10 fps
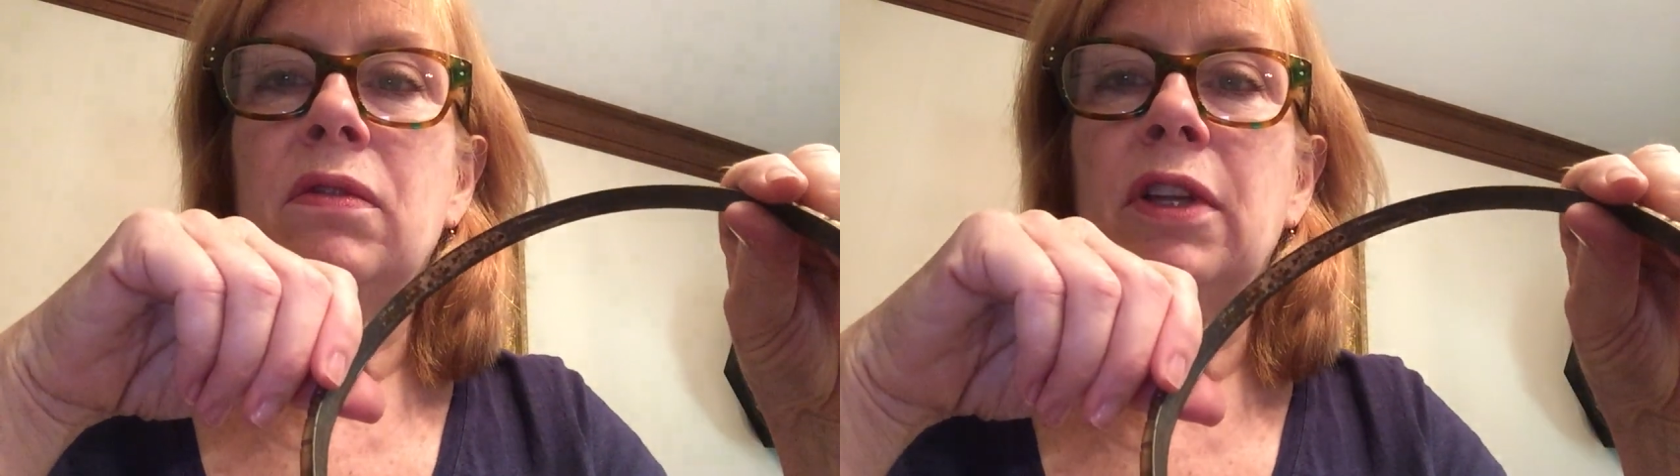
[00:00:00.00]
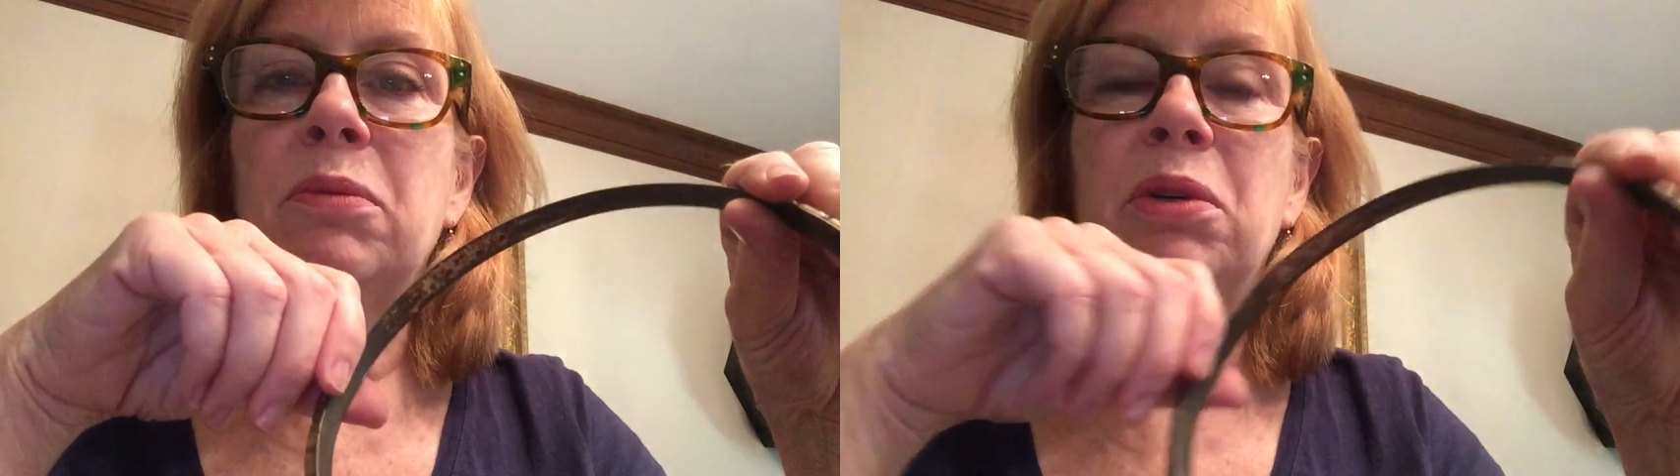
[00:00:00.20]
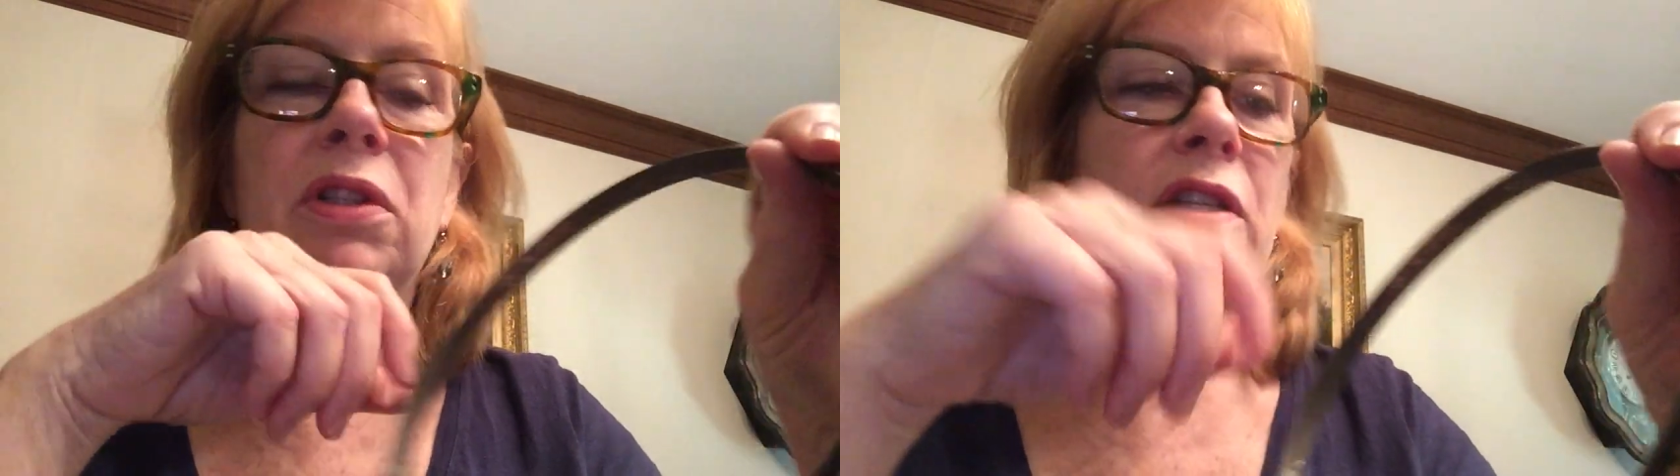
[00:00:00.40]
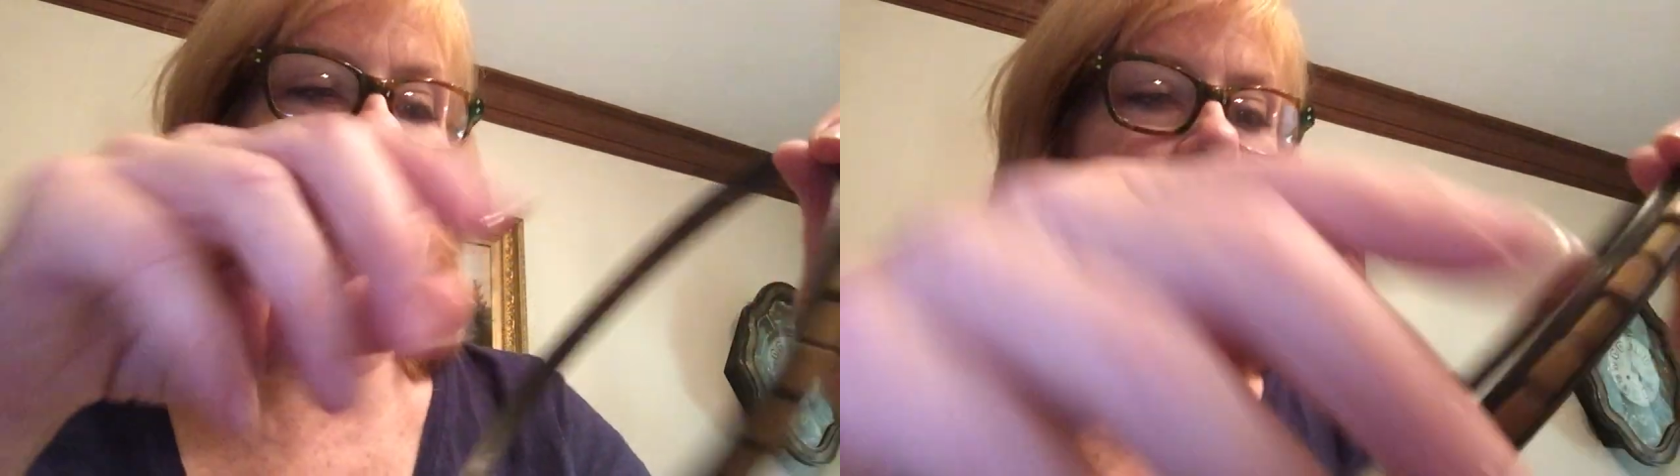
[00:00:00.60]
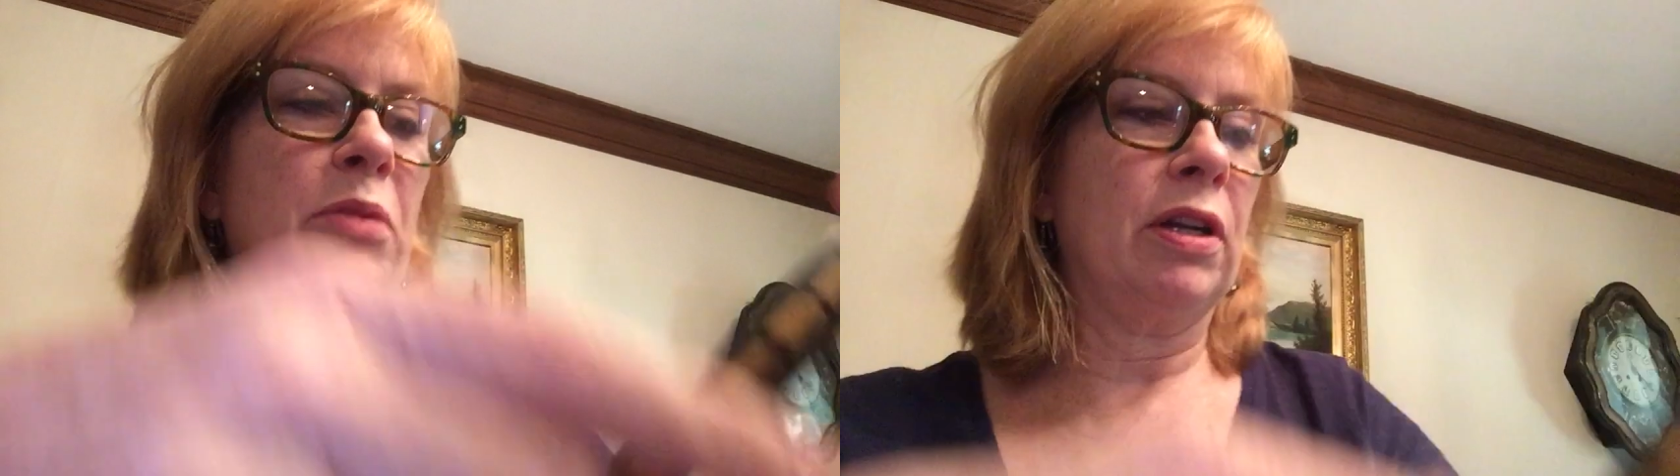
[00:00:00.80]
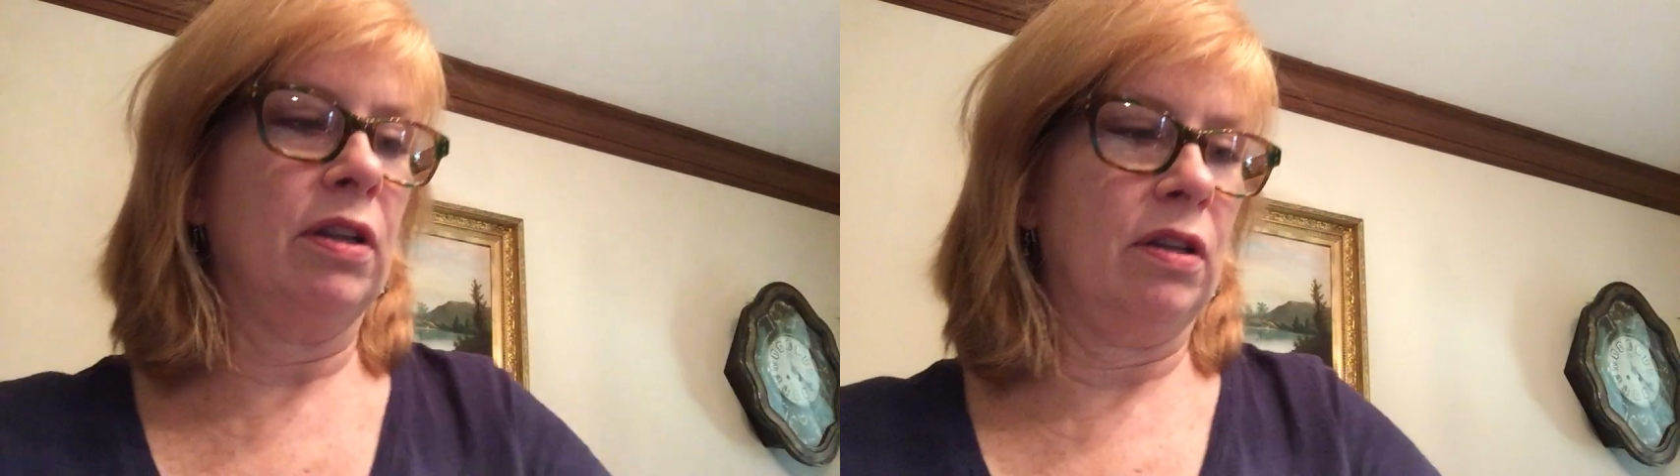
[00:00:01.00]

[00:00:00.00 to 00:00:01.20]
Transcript: like putting it under my